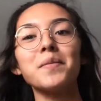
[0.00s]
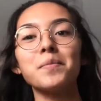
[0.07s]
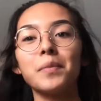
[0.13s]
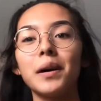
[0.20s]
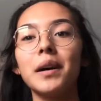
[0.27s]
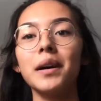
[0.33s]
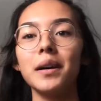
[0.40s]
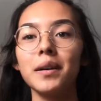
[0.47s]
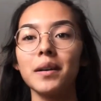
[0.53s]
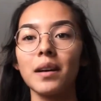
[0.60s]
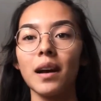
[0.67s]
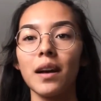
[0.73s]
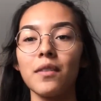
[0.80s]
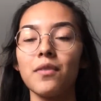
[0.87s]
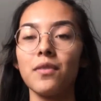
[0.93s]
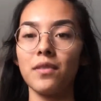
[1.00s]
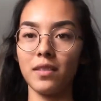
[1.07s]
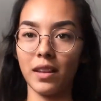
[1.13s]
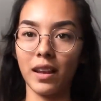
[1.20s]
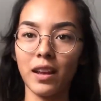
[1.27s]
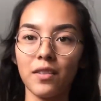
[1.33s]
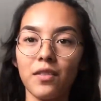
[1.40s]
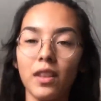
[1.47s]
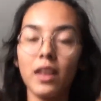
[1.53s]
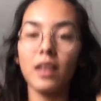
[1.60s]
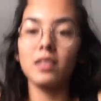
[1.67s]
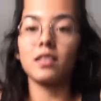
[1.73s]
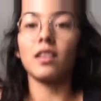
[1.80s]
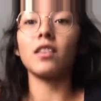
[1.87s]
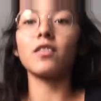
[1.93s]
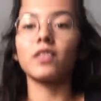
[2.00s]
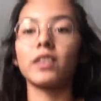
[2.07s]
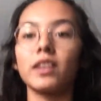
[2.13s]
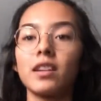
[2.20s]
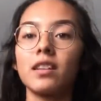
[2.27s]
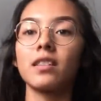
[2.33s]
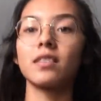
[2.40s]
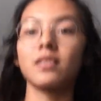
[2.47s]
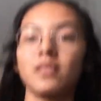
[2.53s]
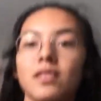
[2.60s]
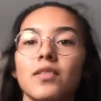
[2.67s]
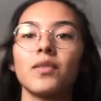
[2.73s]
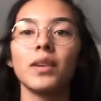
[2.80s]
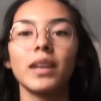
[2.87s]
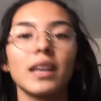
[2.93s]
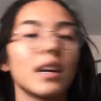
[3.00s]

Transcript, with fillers: but like I feel like it's awkward. Wait,